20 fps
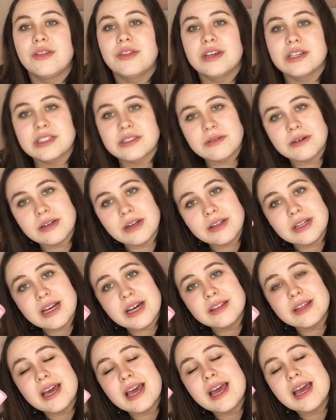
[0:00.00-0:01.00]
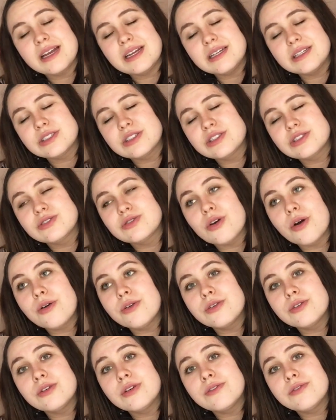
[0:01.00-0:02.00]
This one, on the other hand, is
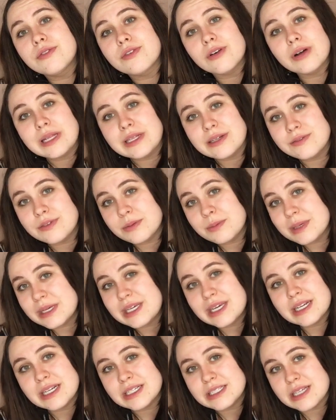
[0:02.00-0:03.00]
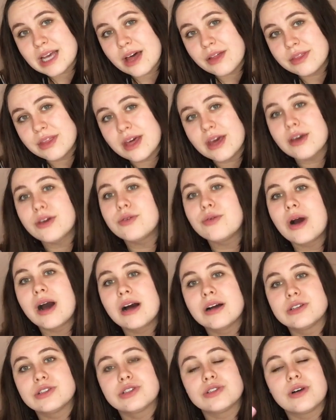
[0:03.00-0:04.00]
so good for all of you beginners out there who
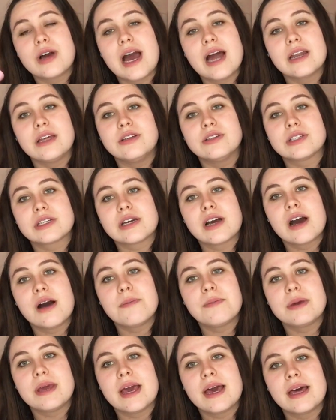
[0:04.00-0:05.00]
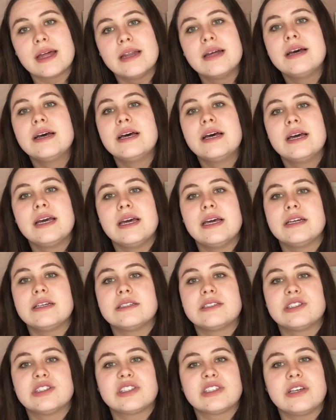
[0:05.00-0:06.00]
aren't sure how to use a cup yet.
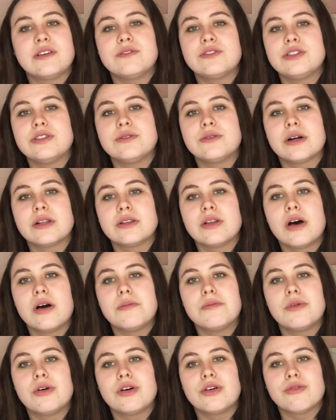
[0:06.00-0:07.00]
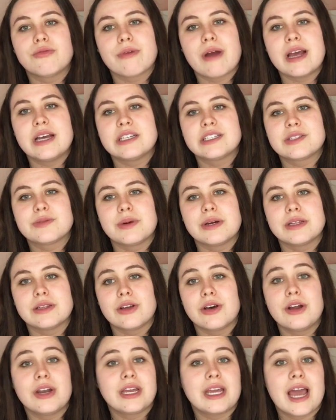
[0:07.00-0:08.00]
It just gives you a lot more grace when
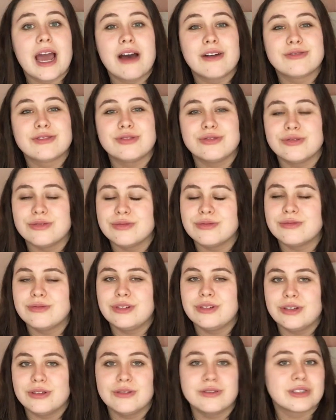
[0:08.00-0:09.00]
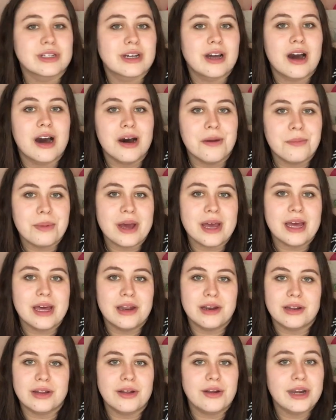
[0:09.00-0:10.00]
learning how to use a cup
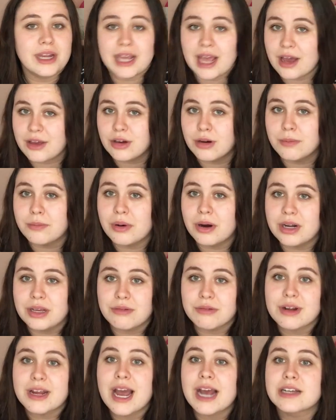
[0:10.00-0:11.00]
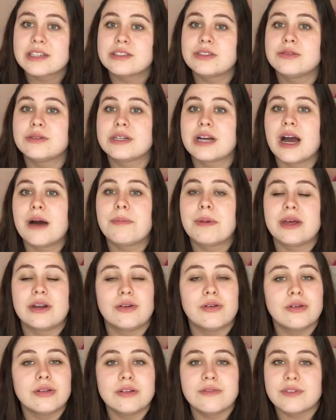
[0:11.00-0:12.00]
and learning how your body reacts to a cup and
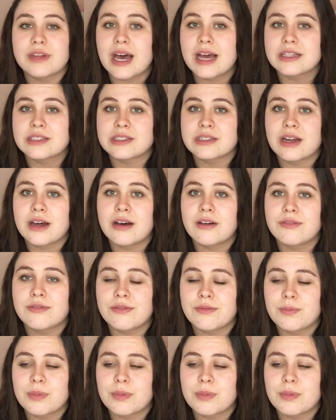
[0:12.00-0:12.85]
all of that stuff.